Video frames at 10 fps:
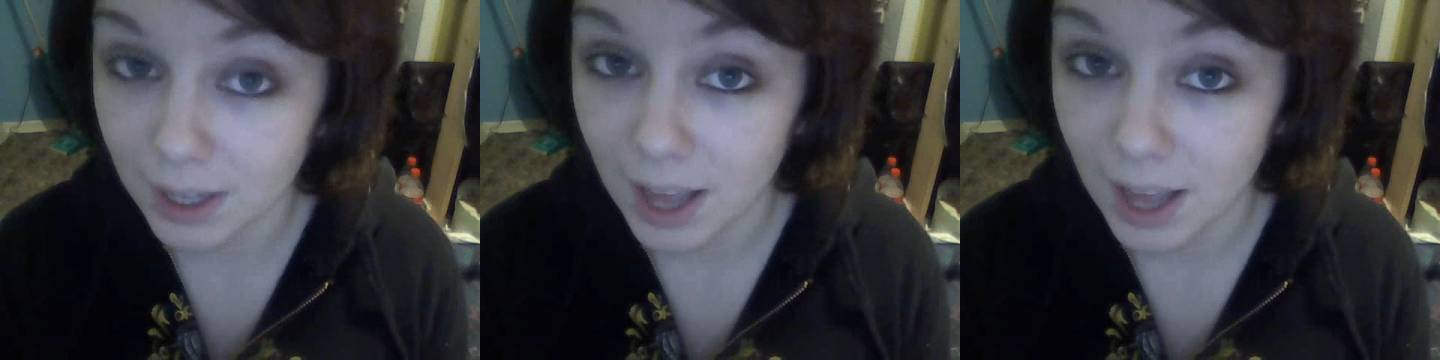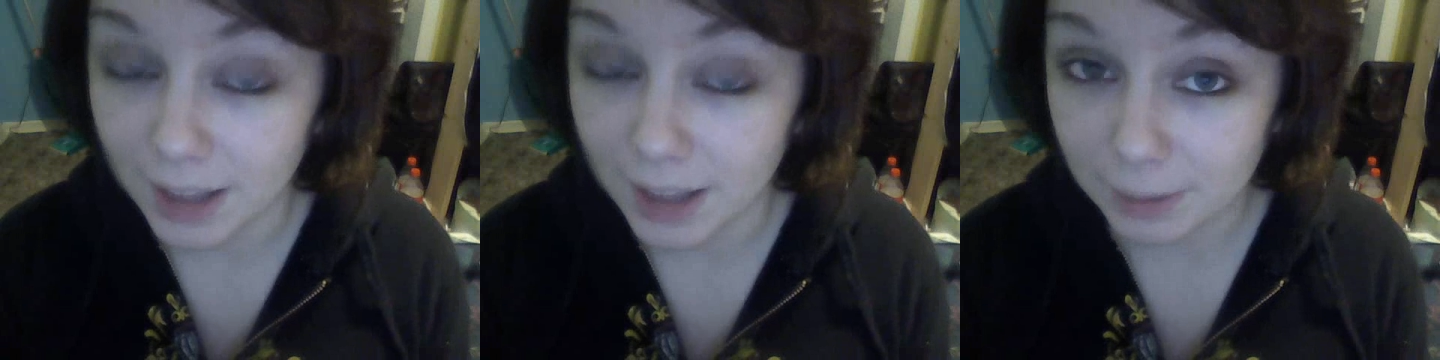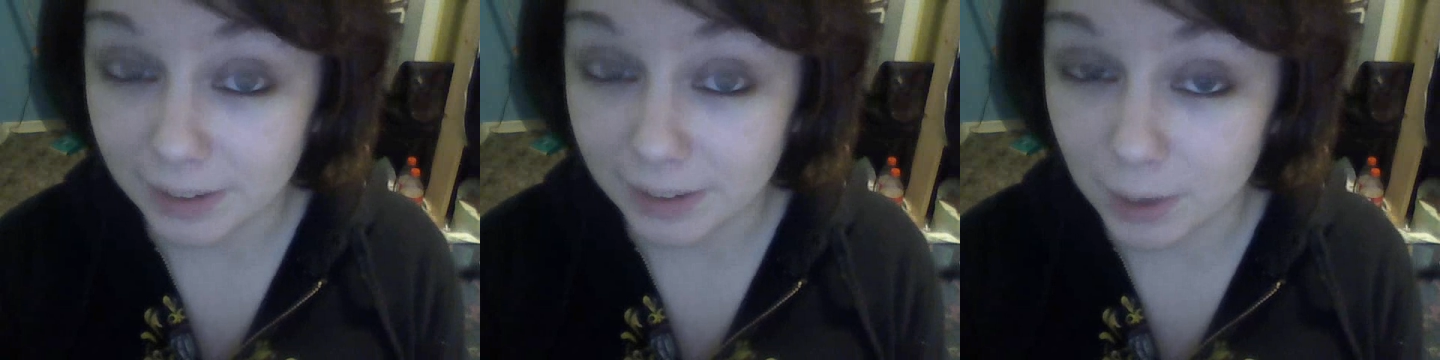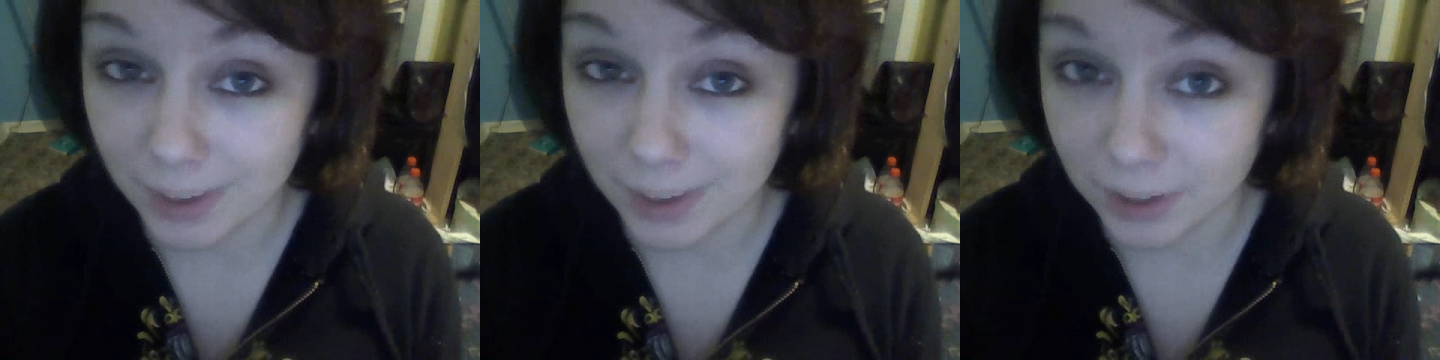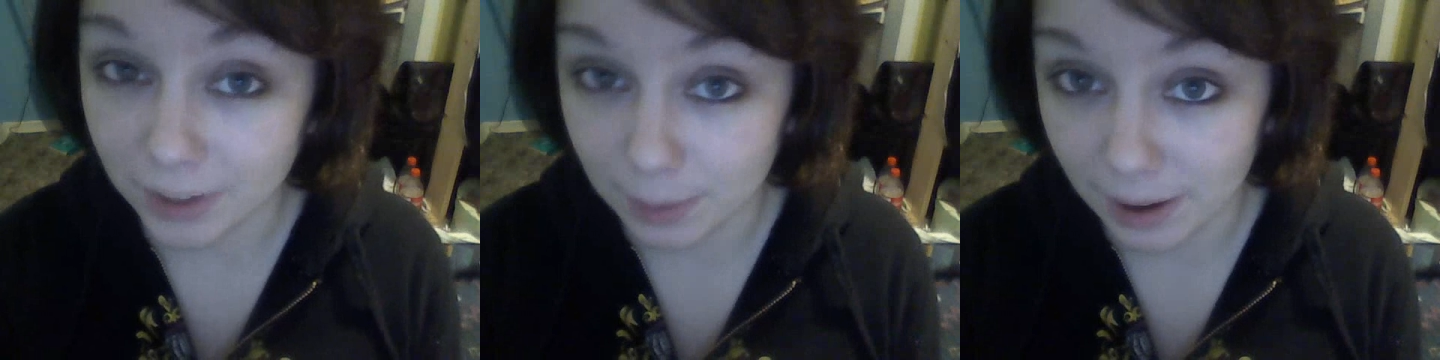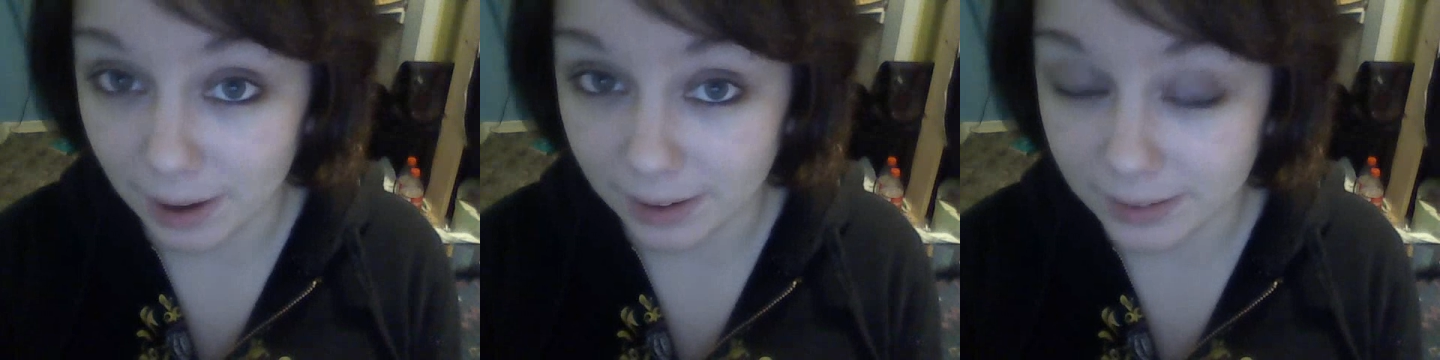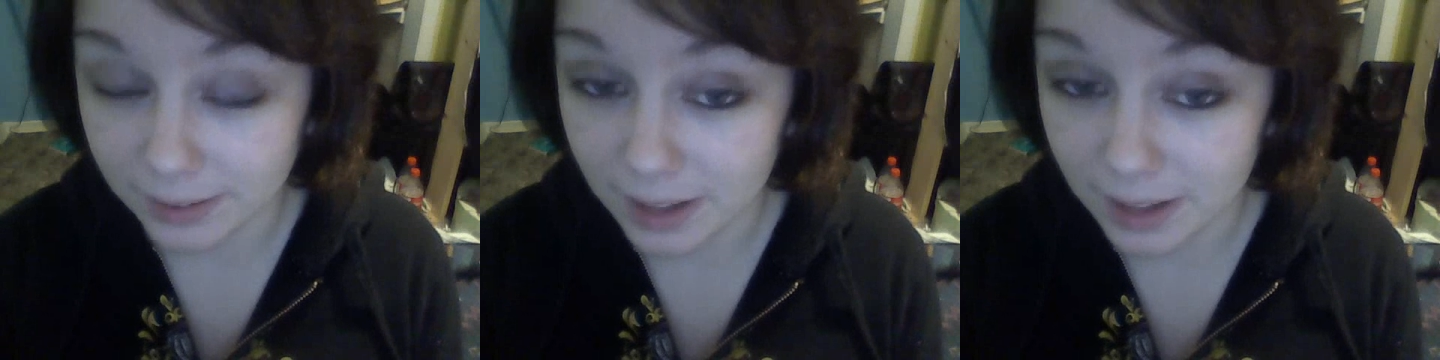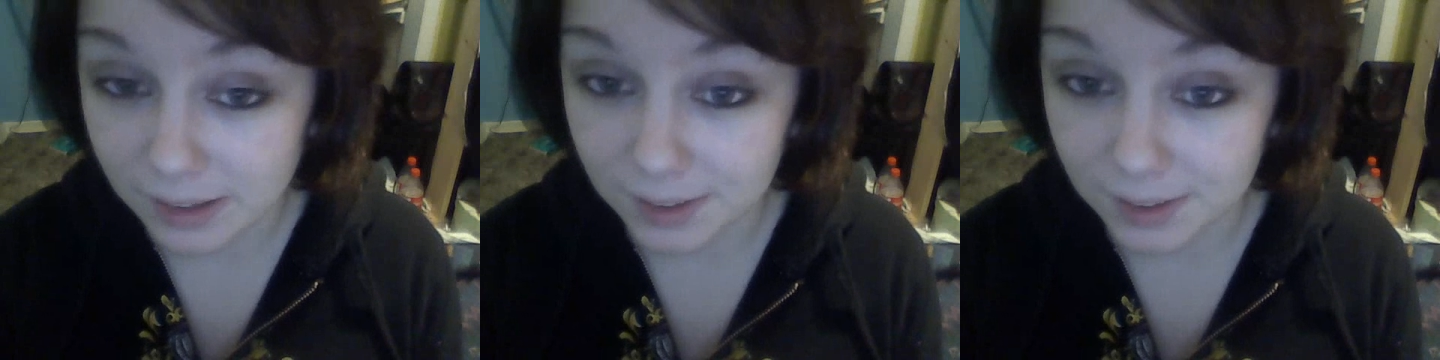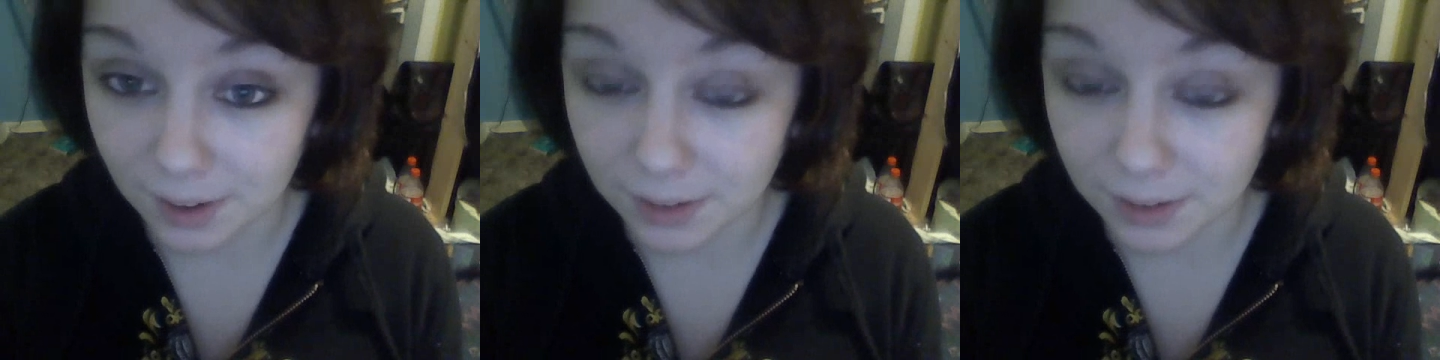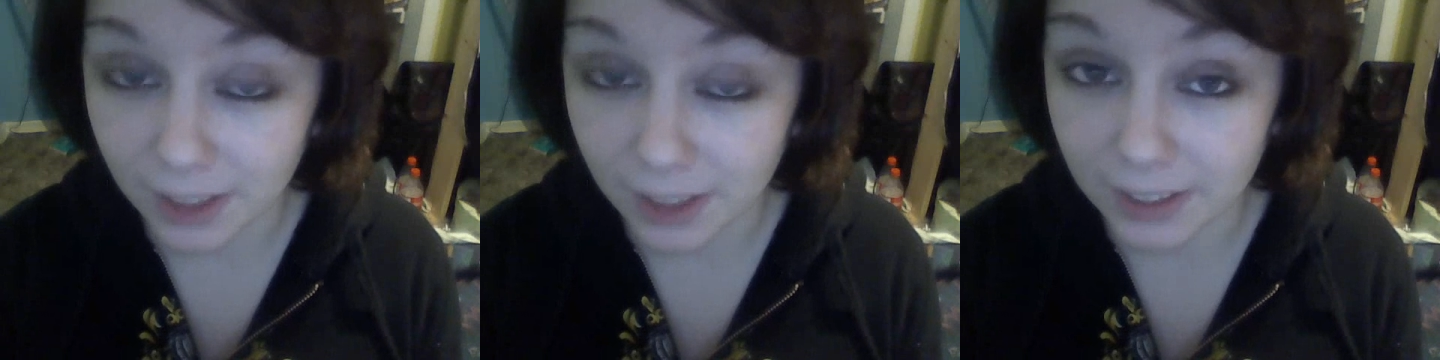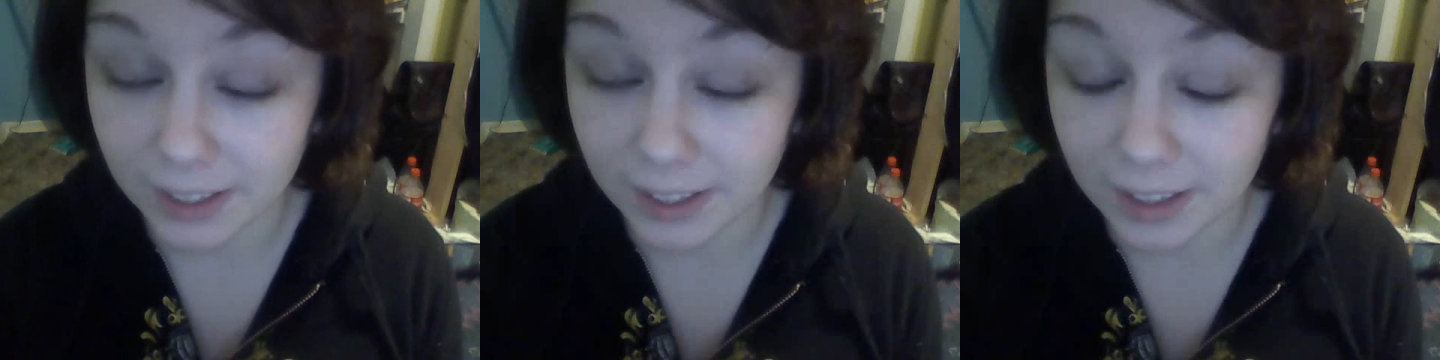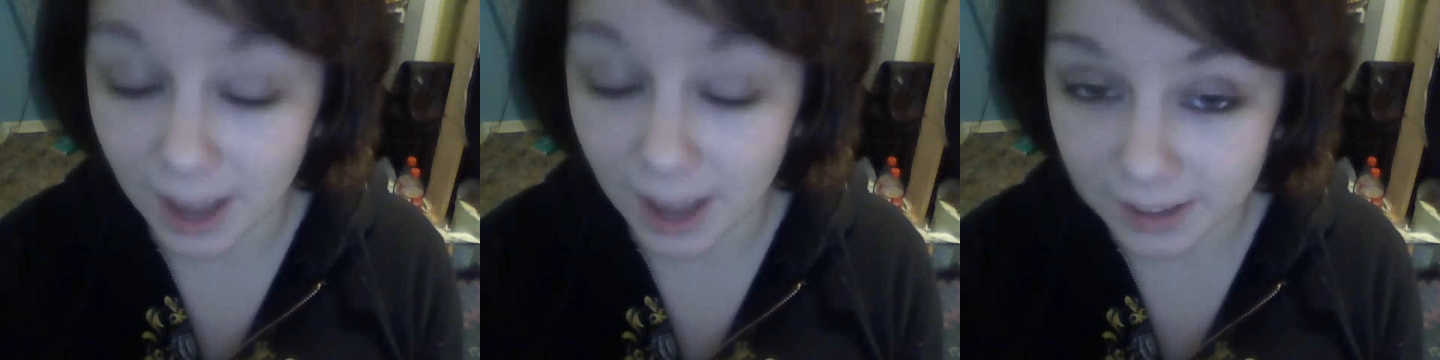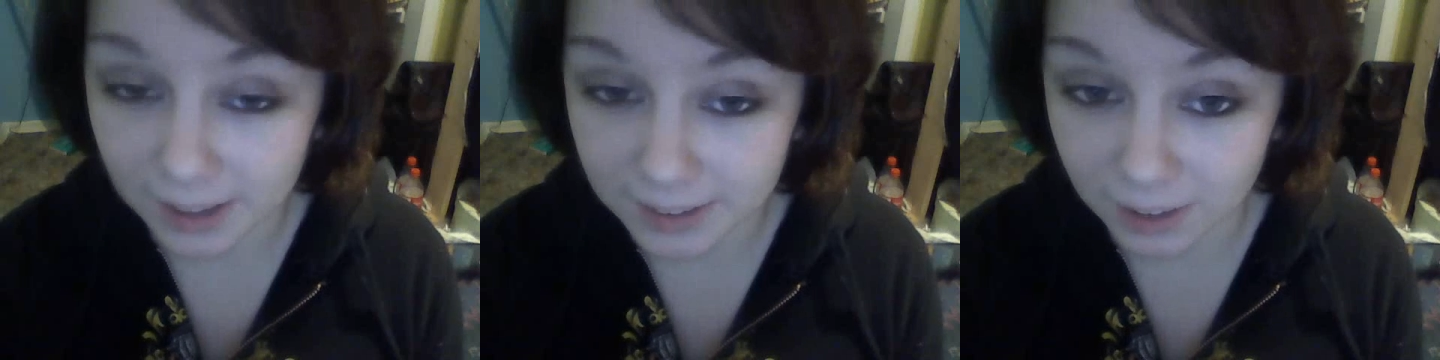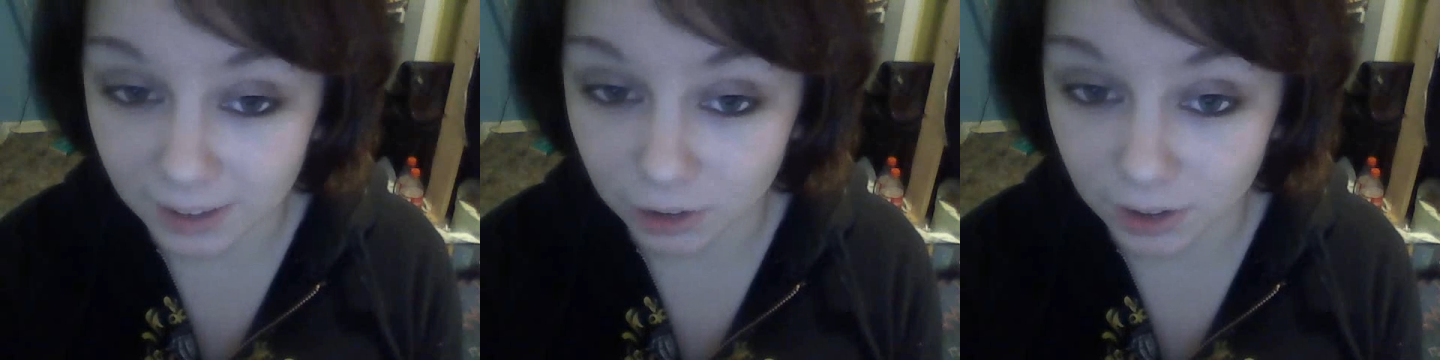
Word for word: and they were giving away goodie bags and stuff at the gas station.